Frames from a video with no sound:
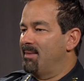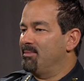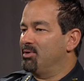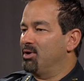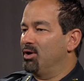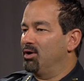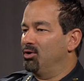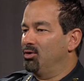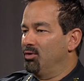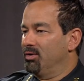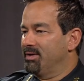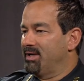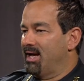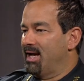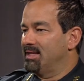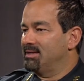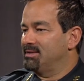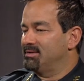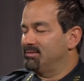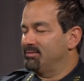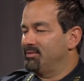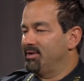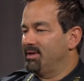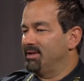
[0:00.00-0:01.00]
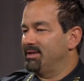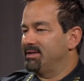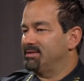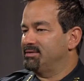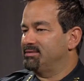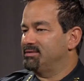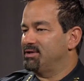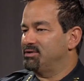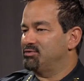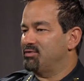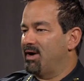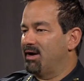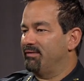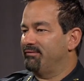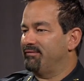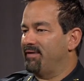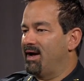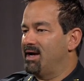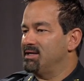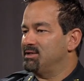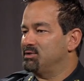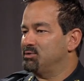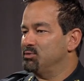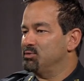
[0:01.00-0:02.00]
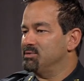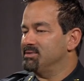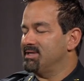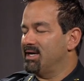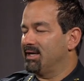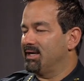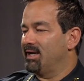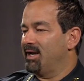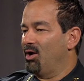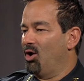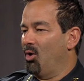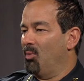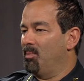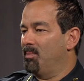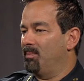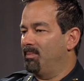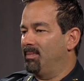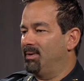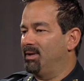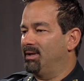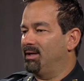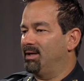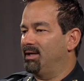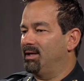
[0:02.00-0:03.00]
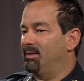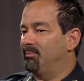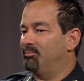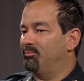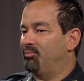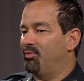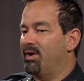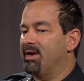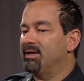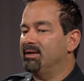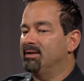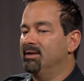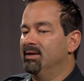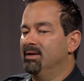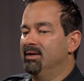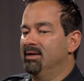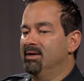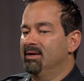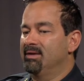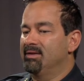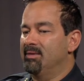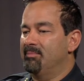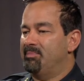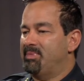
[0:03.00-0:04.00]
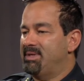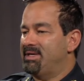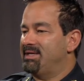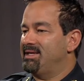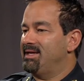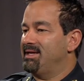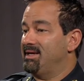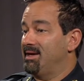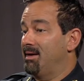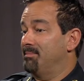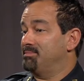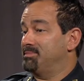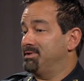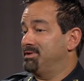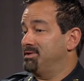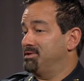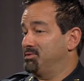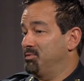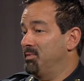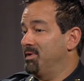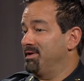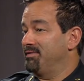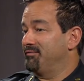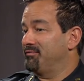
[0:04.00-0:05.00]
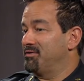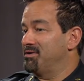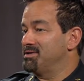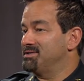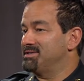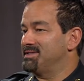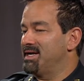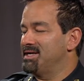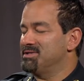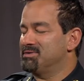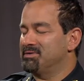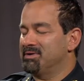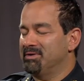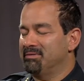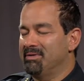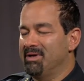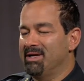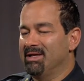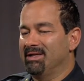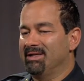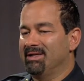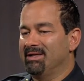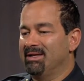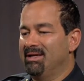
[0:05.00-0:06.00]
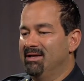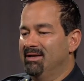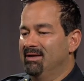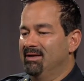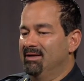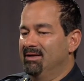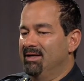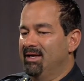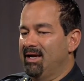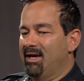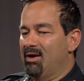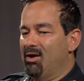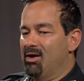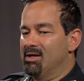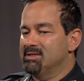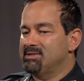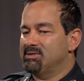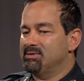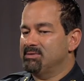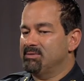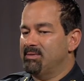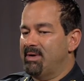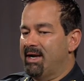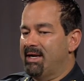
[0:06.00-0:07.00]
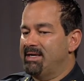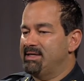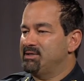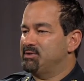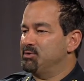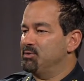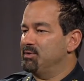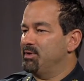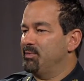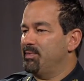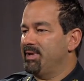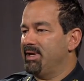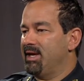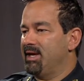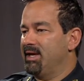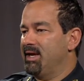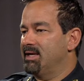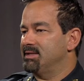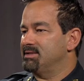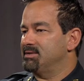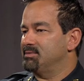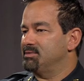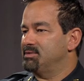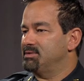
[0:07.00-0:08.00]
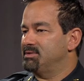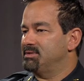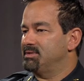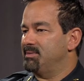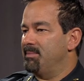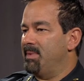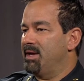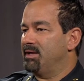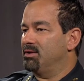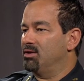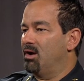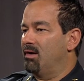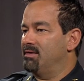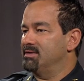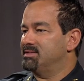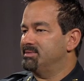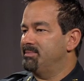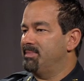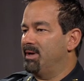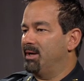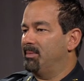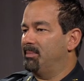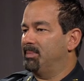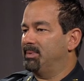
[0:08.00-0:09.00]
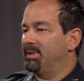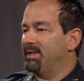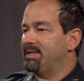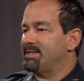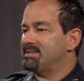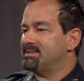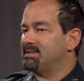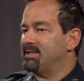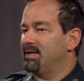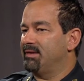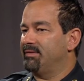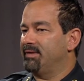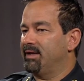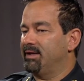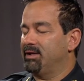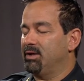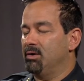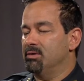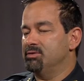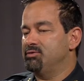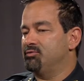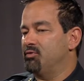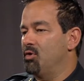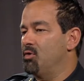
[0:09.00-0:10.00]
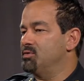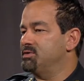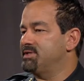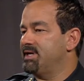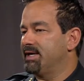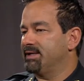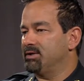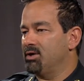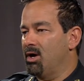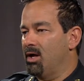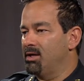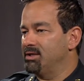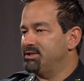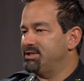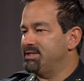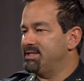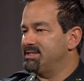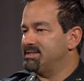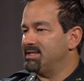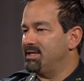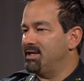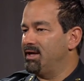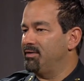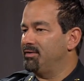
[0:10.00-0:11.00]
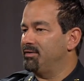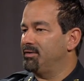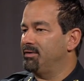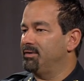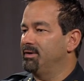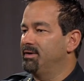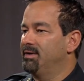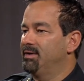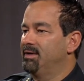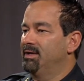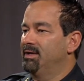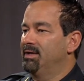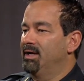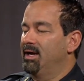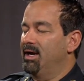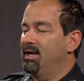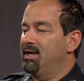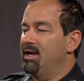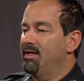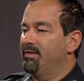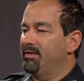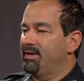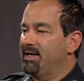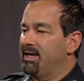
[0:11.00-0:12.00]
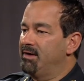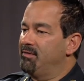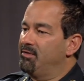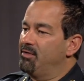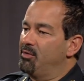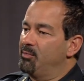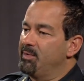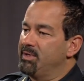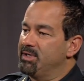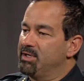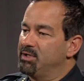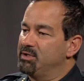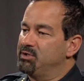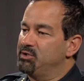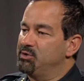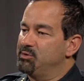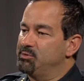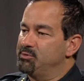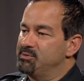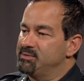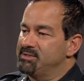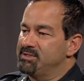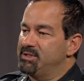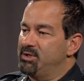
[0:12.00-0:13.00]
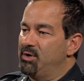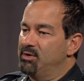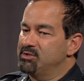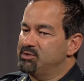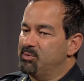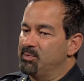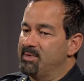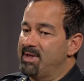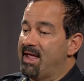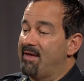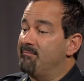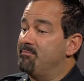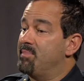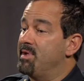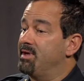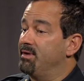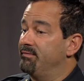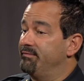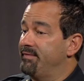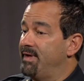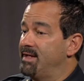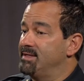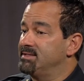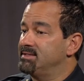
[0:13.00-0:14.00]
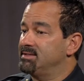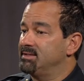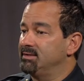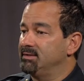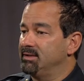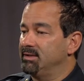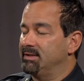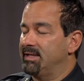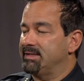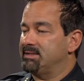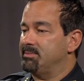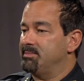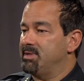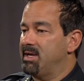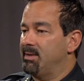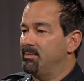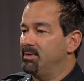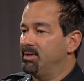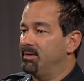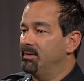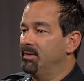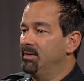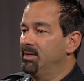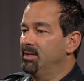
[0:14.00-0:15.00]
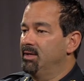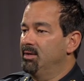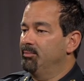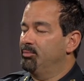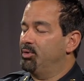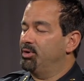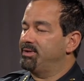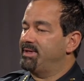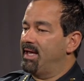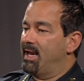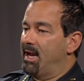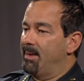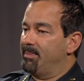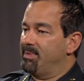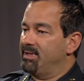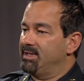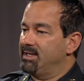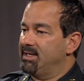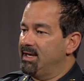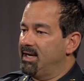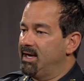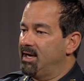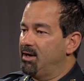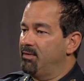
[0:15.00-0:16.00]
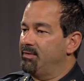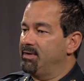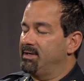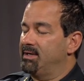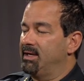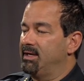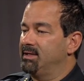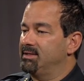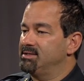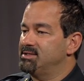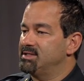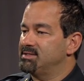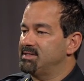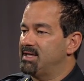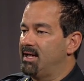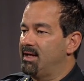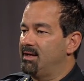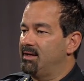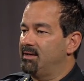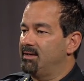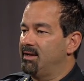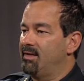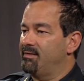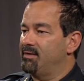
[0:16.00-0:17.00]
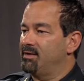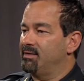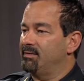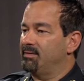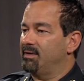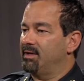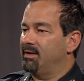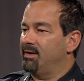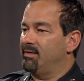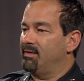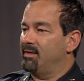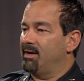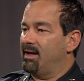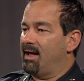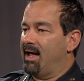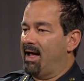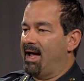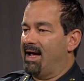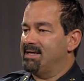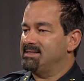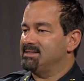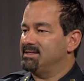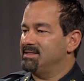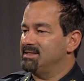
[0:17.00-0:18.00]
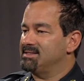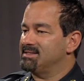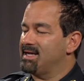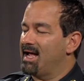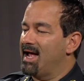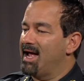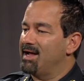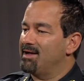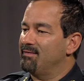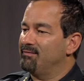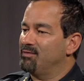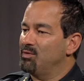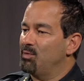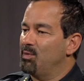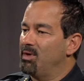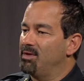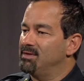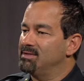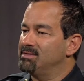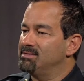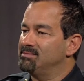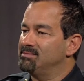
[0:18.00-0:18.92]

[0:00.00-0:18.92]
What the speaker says: going to look at to try to find tools that could help bring the PD up to the 21st century, really, and also any tool that we can get to make Lawrence a better place. And yeah. I think, you know, drone technology is another area that we could use. You know, so when we have big events, you'd like to be able to put that up in the air and just another eyes in the sky, if yeah. you will, and